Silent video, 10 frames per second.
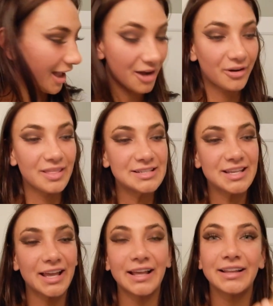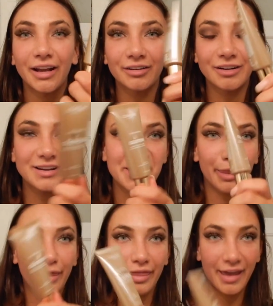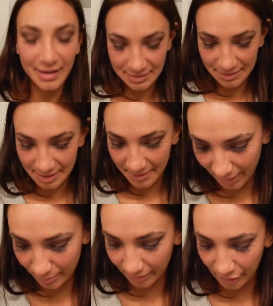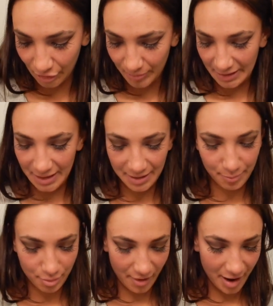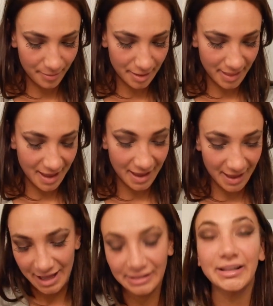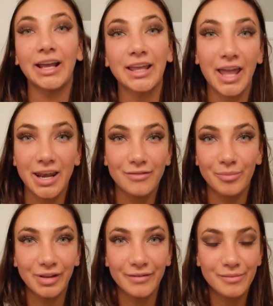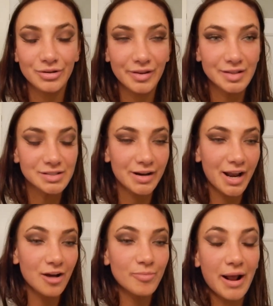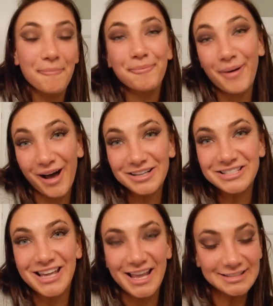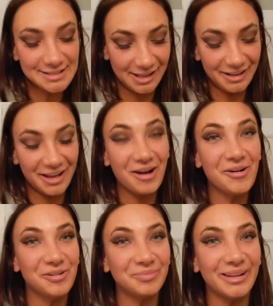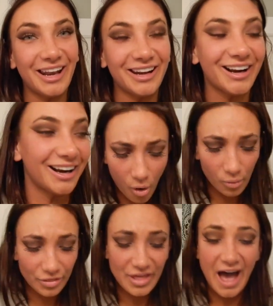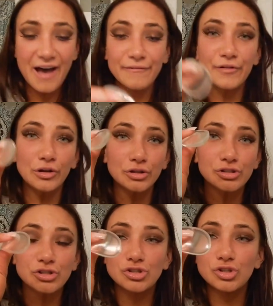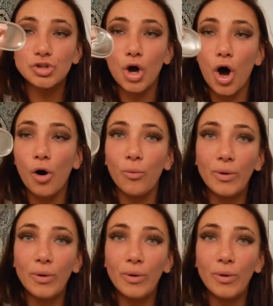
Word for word: I got one of these like underneath things, like a bloomy primer thing. I like can't even believe I'm doing this right now, but I bought a silicone blender. Oh, that feels so